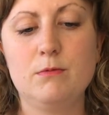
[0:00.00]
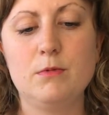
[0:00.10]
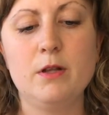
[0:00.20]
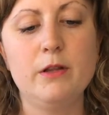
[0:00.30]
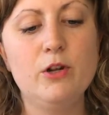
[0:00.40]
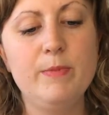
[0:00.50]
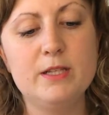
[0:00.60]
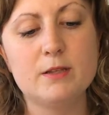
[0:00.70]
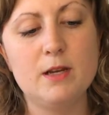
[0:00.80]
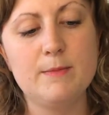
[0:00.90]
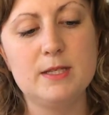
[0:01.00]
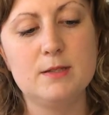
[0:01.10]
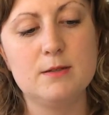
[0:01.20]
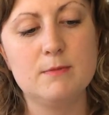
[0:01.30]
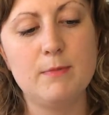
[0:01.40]
a little bit's going to be,
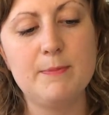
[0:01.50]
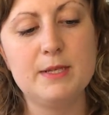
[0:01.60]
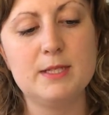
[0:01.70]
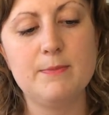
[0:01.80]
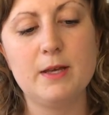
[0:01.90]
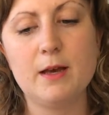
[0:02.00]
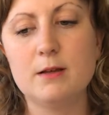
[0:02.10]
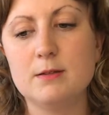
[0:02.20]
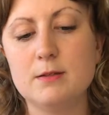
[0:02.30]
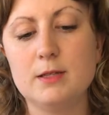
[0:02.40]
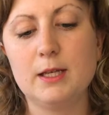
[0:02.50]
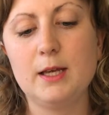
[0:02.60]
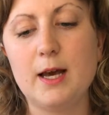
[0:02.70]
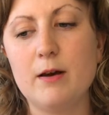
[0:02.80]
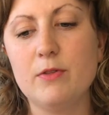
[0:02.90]
might be
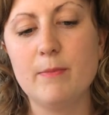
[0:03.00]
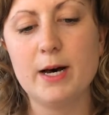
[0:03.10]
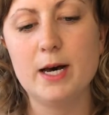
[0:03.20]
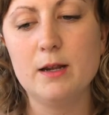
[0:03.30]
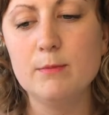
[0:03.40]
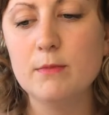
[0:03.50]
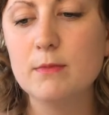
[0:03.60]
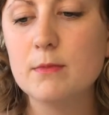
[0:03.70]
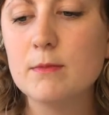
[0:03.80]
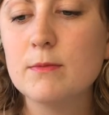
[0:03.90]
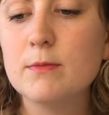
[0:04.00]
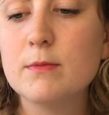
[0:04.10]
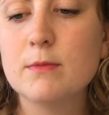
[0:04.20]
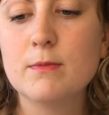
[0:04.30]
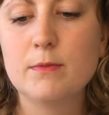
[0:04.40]
sticking out the bottom.
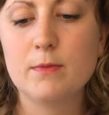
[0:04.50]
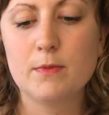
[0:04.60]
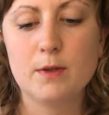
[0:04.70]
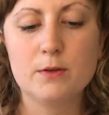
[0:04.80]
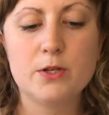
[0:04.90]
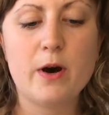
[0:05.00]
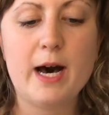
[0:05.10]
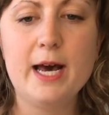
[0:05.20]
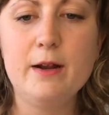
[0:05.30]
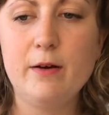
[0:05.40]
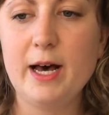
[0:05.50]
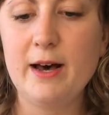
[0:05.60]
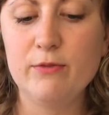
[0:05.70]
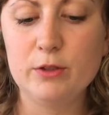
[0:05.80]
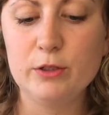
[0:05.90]
So I don't
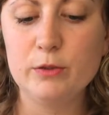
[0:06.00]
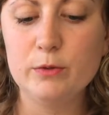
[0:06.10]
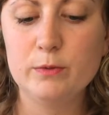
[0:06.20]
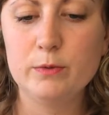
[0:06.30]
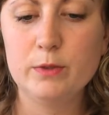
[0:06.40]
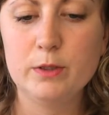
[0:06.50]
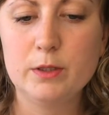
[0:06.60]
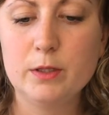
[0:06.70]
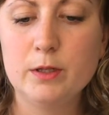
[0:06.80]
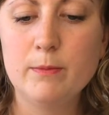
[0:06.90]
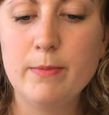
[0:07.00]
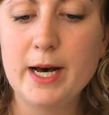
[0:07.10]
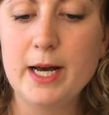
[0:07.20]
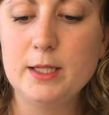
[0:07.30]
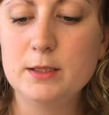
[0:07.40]
have glue,
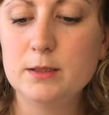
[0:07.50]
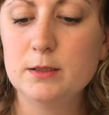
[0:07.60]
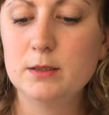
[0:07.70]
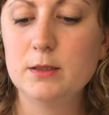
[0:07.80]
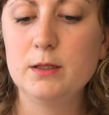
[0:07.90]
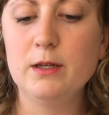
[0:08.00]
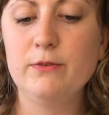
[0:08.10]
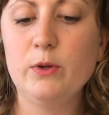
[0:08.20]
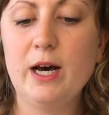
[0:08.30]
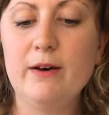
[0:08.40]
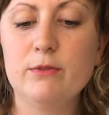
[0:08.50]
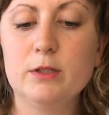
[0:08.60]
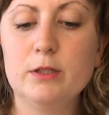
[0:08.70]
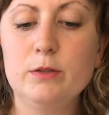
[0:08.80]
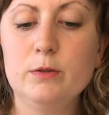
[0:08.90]
but if you have
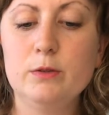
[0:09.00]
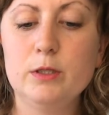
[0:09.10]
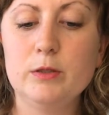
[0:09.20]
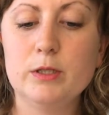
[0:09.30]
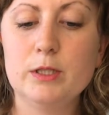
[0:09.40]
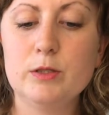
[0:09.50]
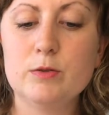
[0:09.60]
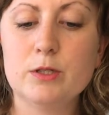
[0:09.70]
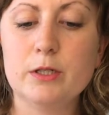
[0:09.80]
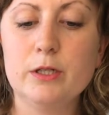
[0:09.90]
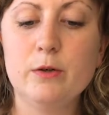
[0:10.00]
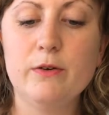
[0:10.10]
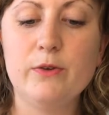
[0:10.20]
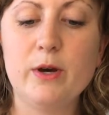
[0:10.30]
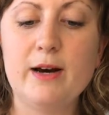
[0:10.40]
glue, you can use glue.
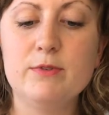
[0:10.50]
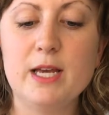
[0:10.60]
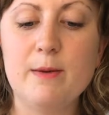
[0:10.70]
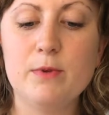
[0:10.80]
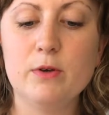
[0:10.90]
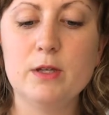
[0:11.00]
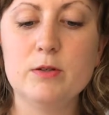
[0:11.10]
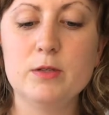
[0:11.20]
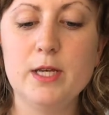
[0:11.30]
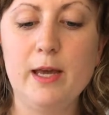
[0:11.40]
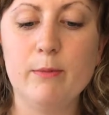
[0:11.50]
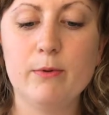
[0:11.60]
If you have tape, you can use tape.